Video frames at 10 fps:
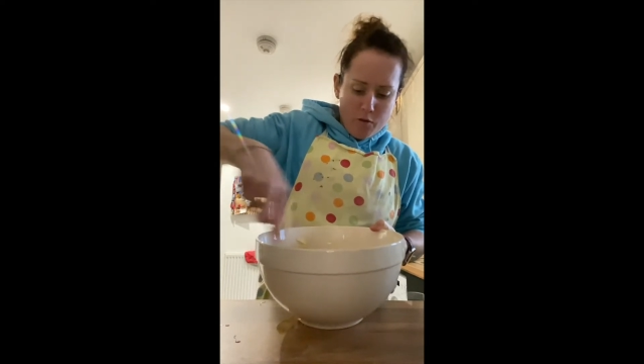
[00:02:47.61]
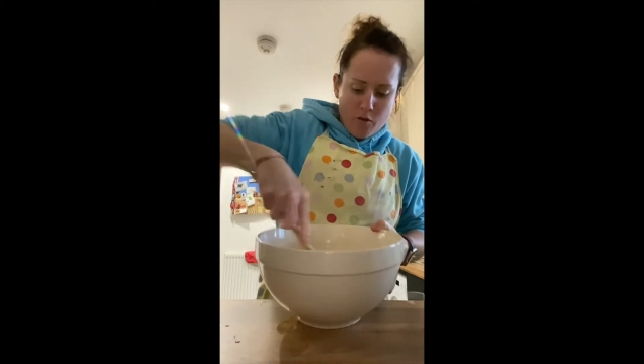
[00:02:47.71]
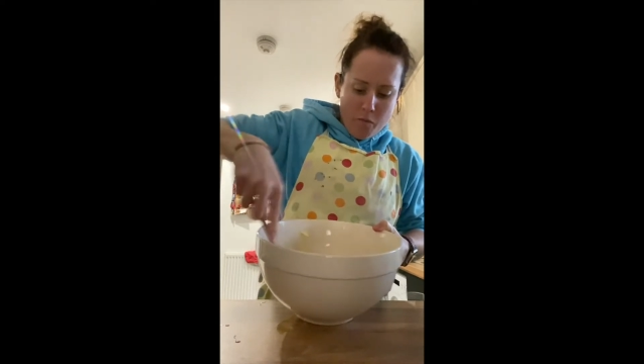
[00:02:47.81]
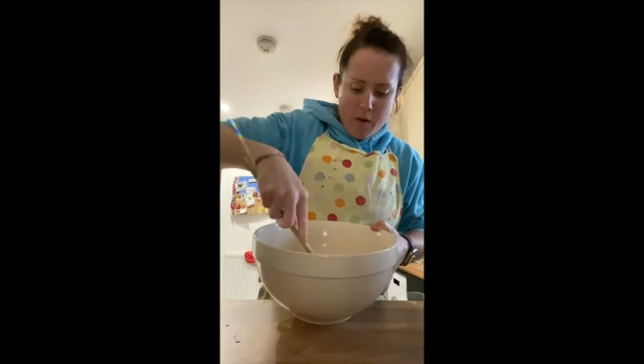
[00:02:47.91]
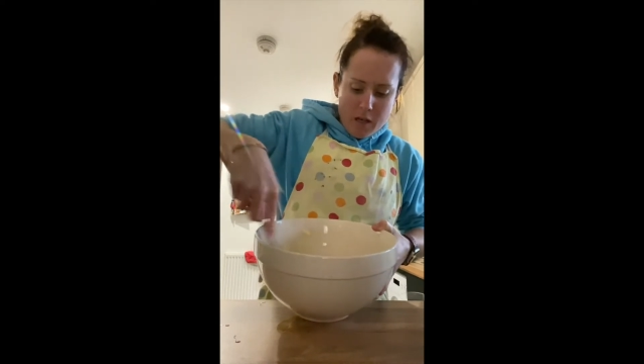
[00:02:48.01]

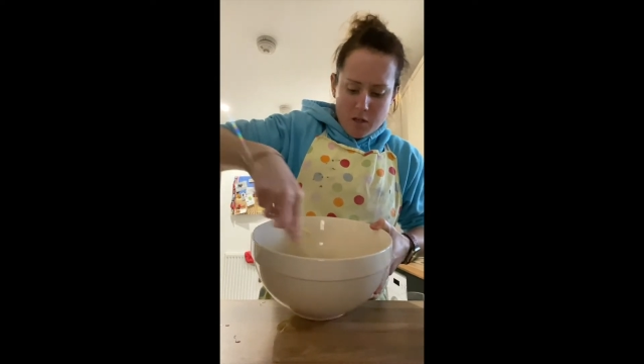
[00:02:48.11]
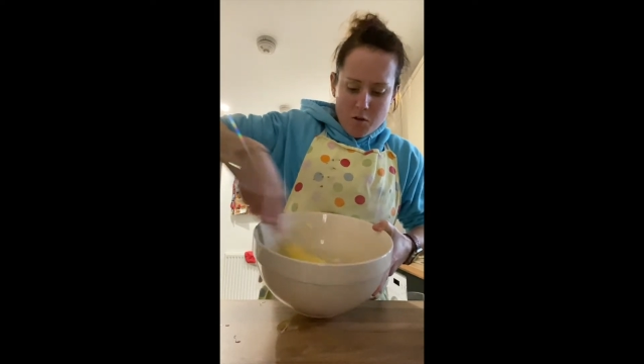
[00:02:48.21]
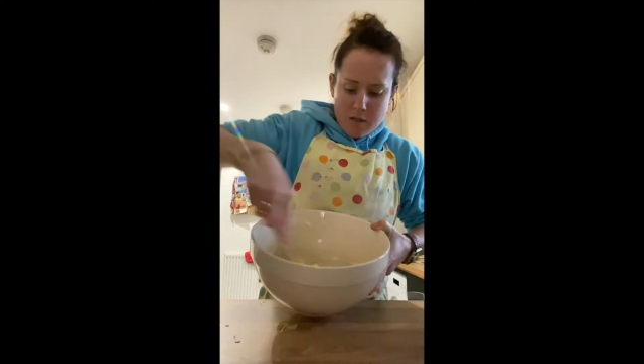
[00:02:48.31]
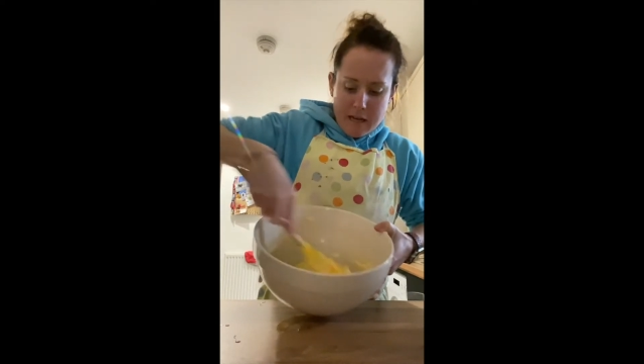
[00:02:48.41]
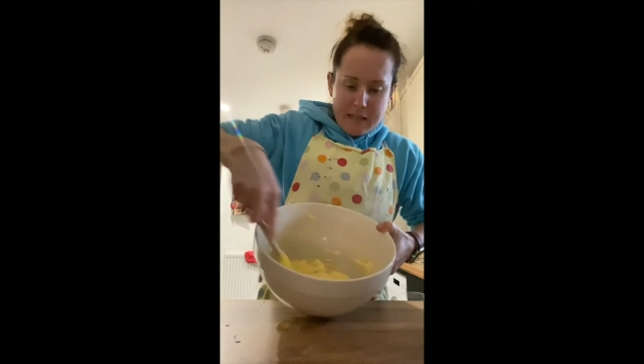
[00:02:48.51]
So mix
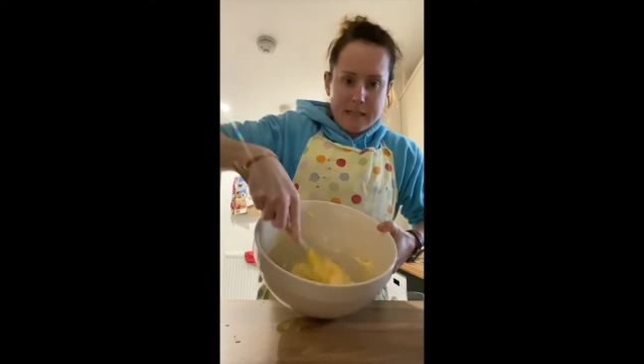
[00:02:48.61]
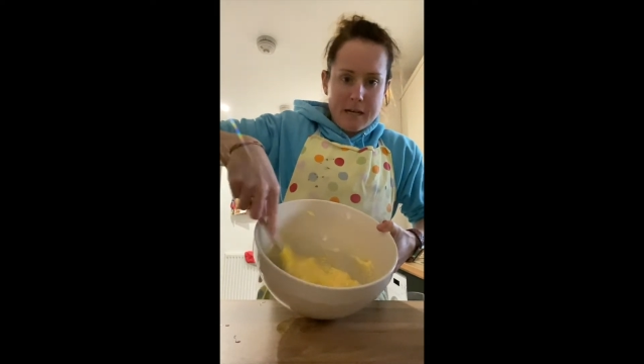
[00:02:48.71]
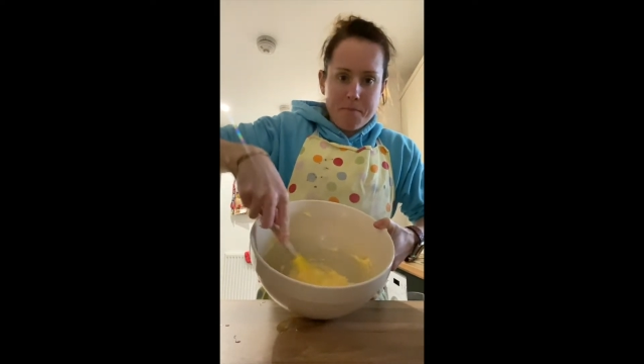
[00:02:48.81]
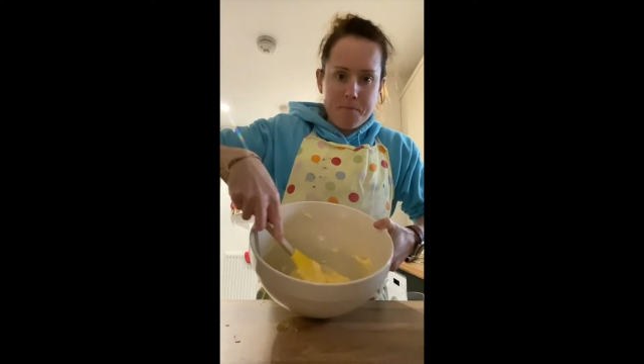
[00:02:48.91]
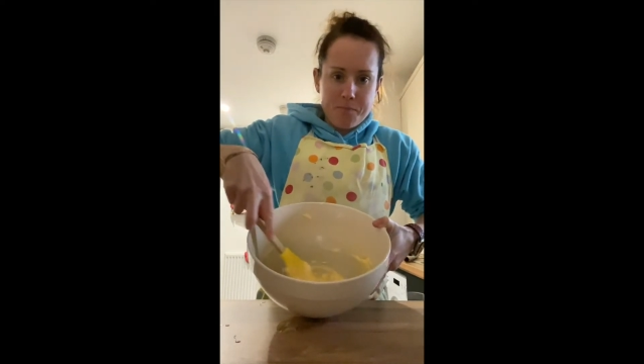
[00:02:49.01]
those eggs
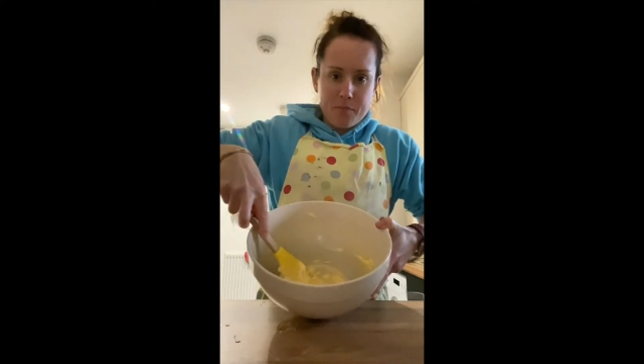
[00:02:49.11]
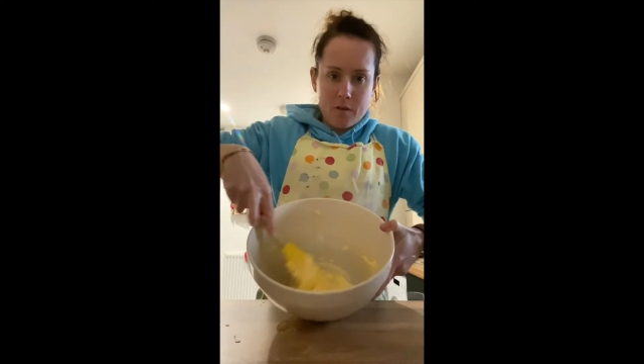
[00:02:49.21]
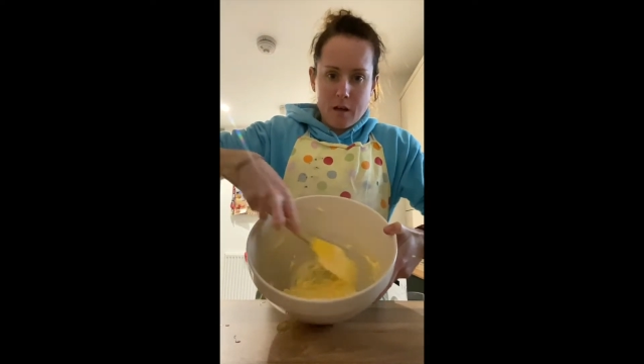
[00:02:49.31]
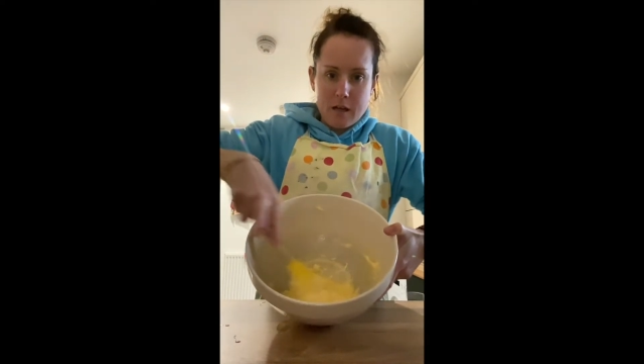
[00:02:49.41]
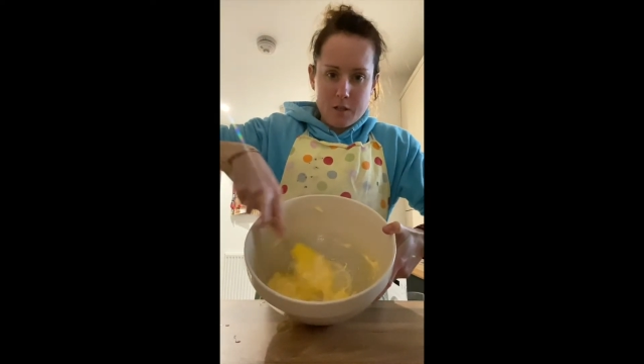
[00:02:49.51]
in,
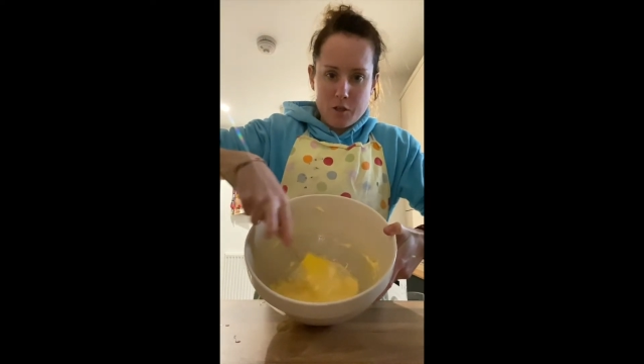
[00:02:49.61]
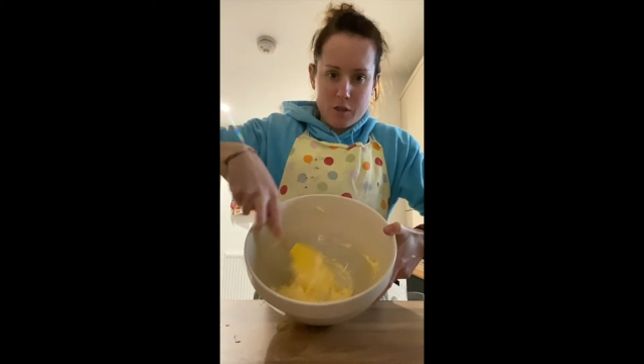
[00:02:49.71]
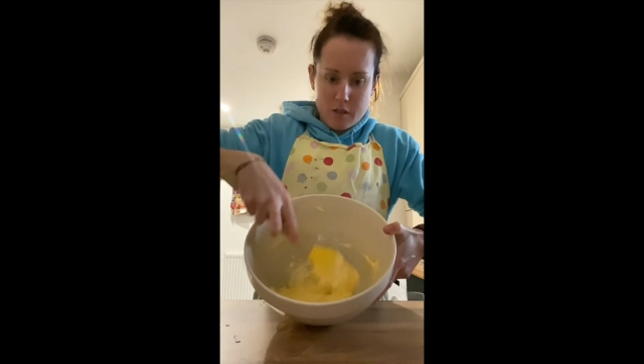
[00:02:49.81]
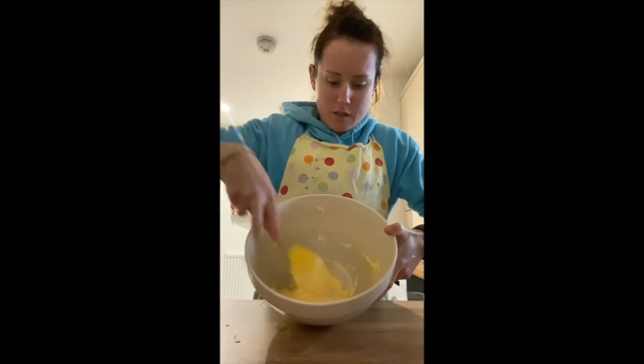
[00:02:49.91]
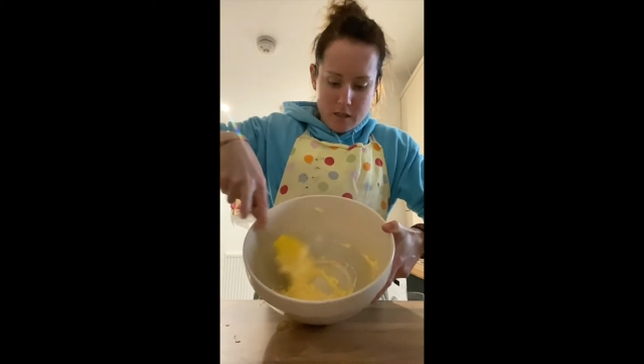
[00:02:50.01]
as you
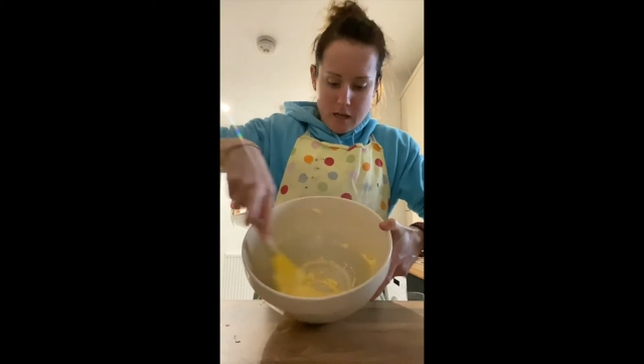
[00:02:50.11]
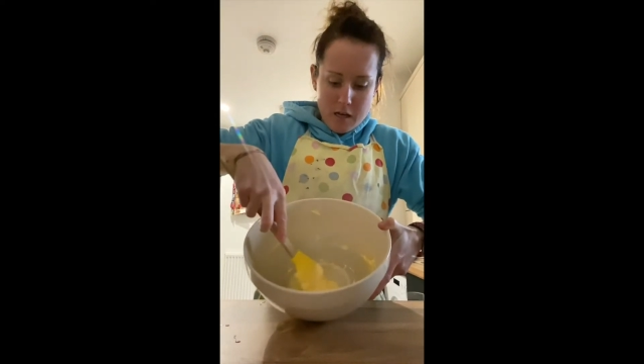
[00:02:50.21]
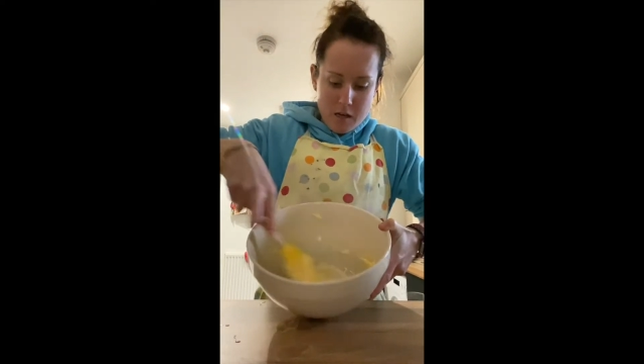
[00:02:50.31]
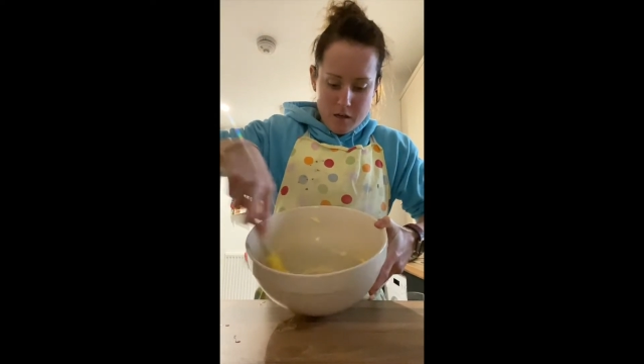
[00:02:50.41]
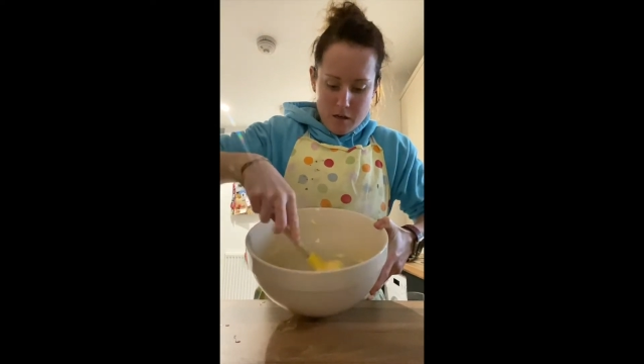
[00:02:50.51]
can
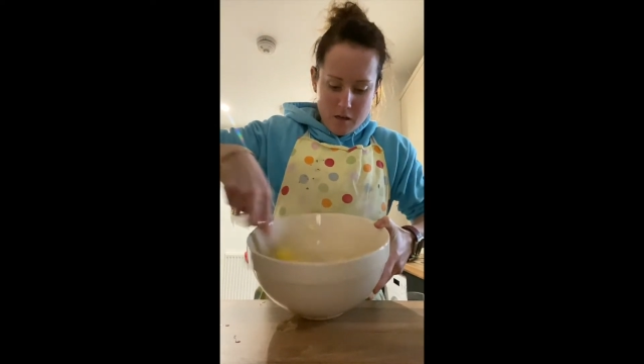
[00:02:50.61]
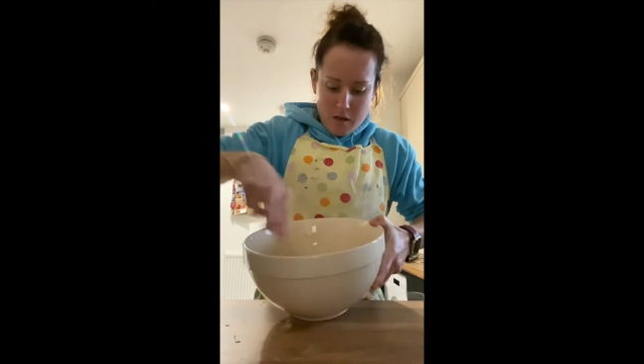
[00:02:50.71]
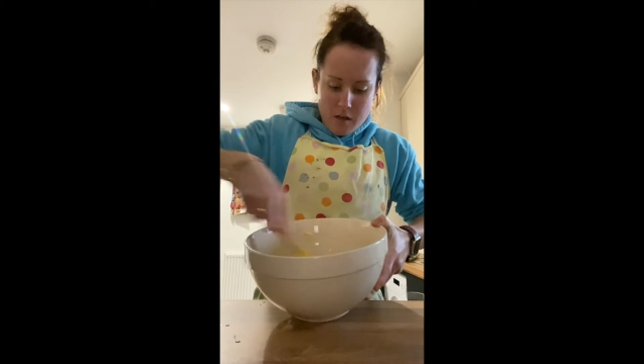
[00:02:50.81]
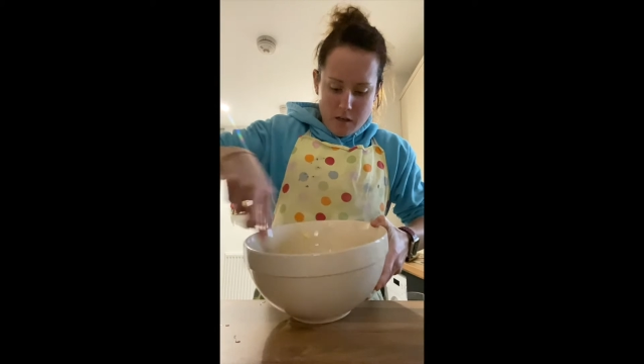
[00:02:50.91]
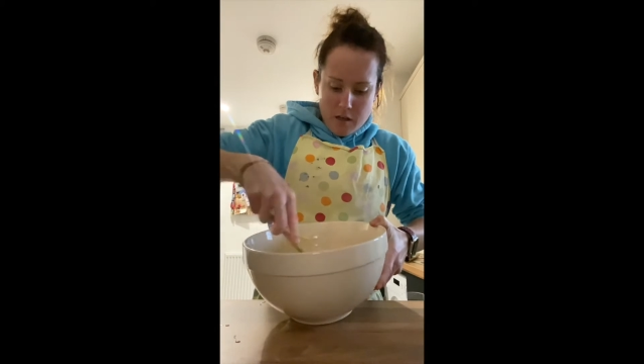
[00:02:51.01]
see.
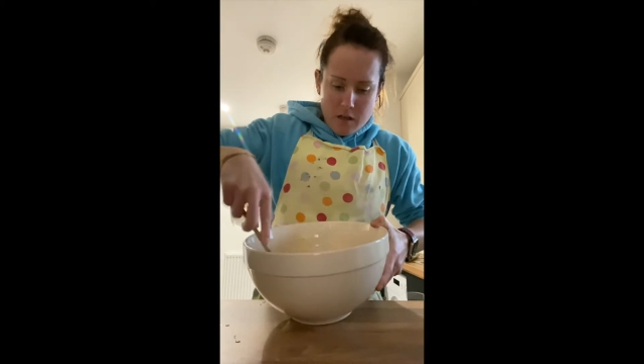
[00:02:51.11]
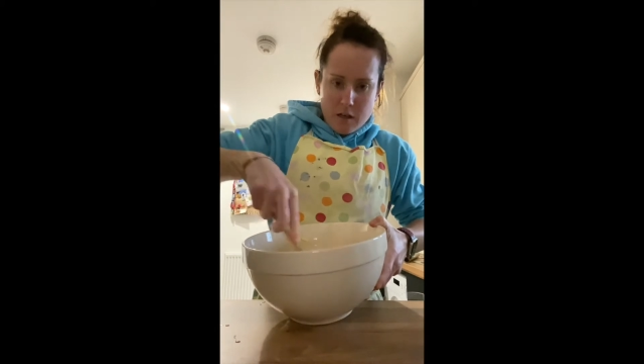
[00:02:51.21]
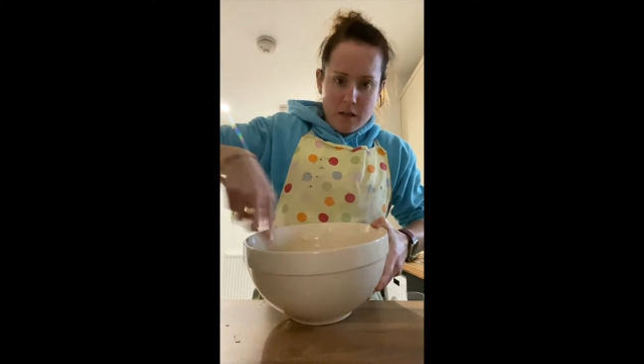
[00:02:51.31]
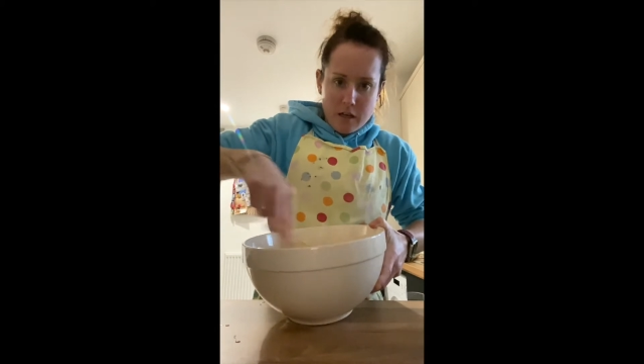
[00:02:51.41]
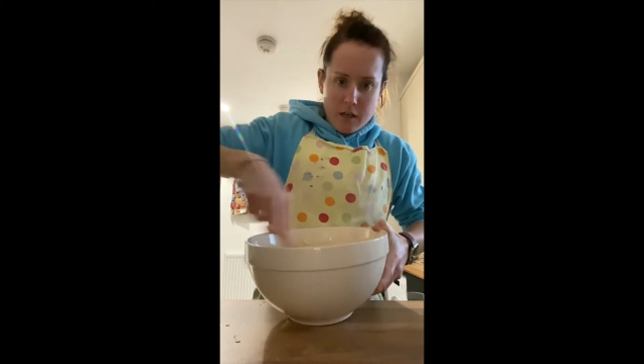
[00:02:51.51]

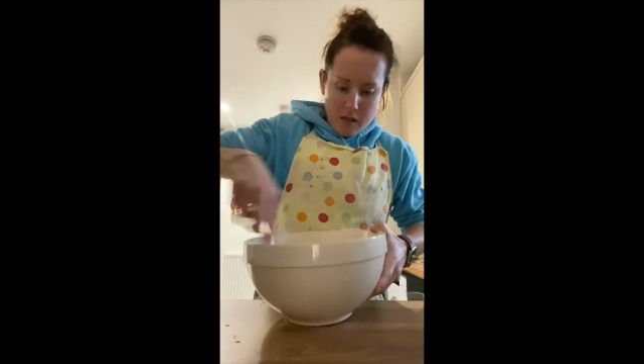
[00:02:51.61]
Okay,